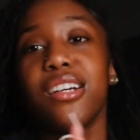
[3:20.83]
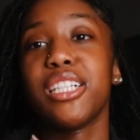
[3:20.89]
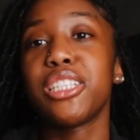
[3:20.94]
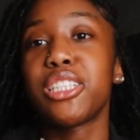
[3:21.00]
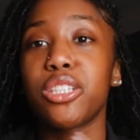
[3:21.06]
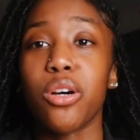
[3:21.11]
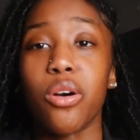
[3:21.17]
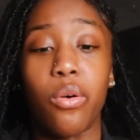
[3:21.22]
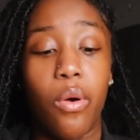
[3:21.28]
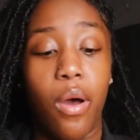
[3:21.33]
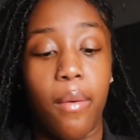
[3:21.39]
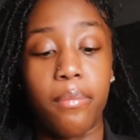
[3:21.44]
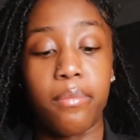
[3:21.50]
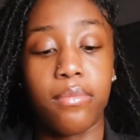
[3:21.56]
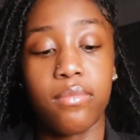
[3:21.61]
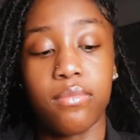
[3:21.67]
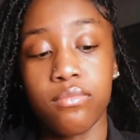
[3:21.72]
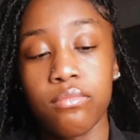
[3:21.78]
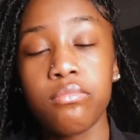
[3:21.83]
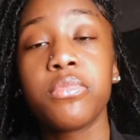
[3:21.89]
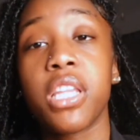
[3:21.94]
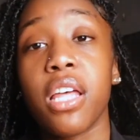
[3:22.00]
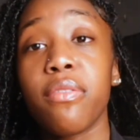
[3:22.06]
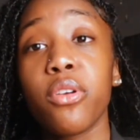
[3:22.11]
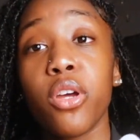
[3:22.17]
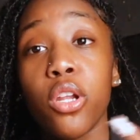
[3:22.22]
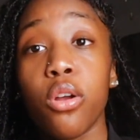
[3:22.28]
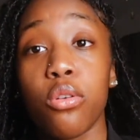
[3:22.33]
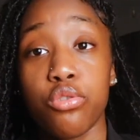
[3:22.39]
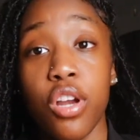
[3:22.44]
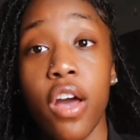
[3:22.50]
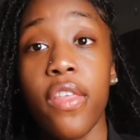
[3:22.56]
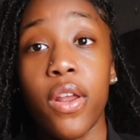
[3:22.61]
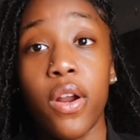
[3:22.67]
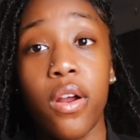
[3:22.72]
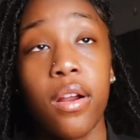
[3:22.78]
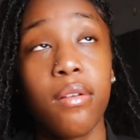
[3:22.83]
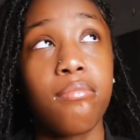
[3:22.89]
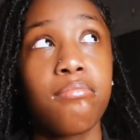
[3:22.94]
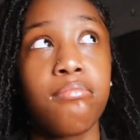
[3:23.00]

So I'm definitely going to go try that on.